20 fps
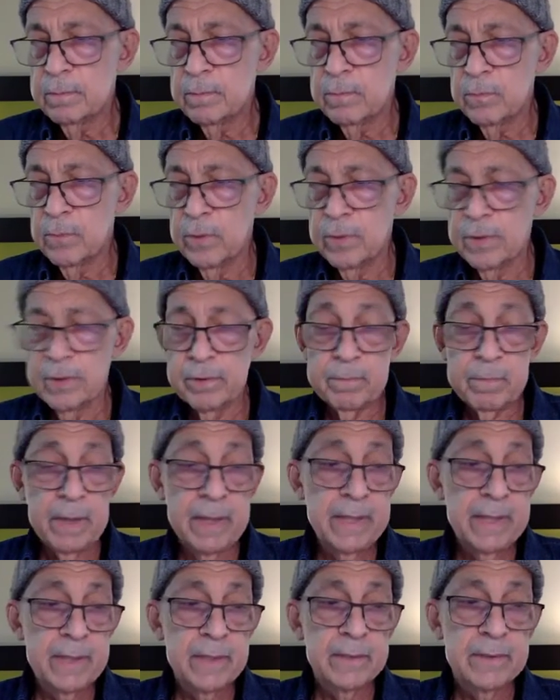whether
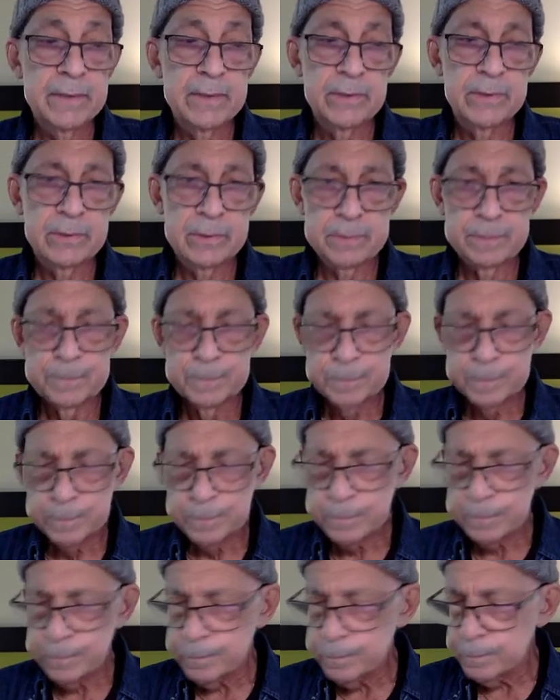by illness
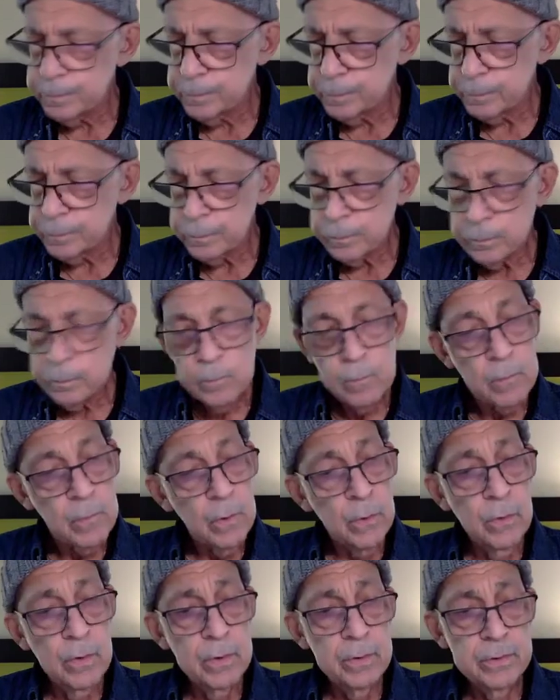
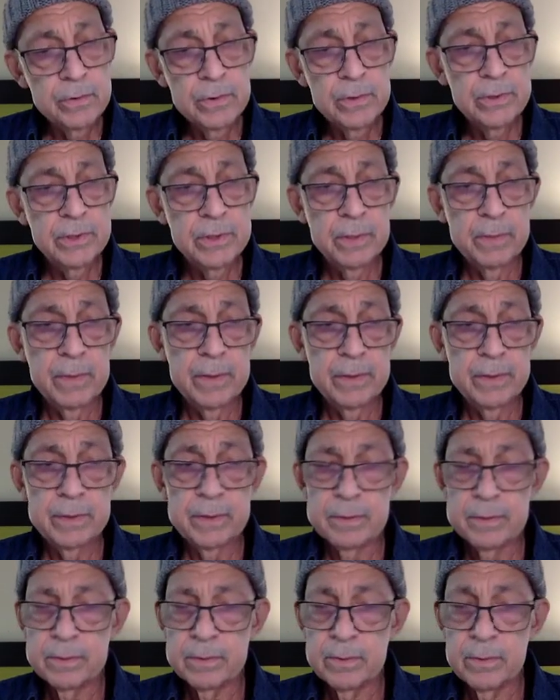or some
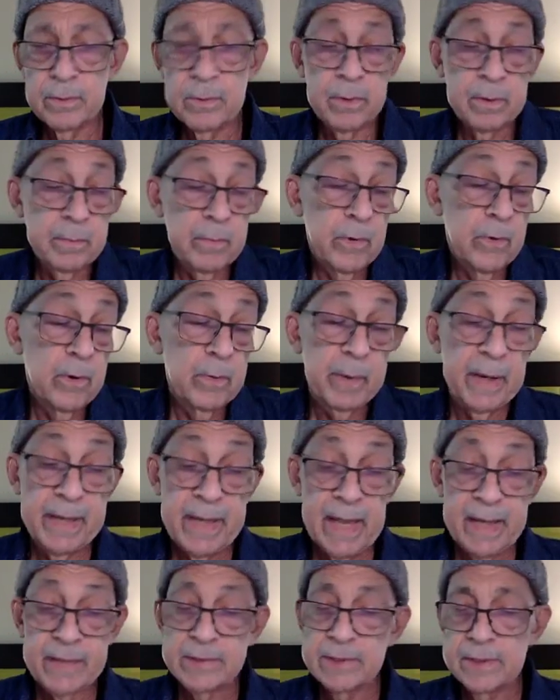other, or
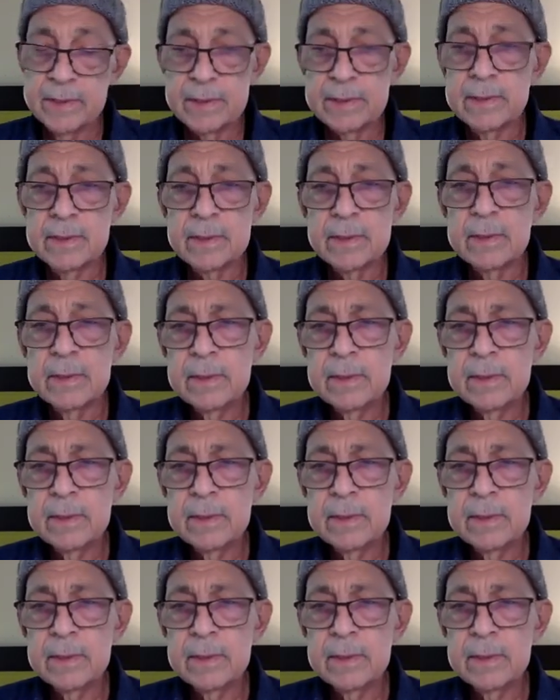by accident.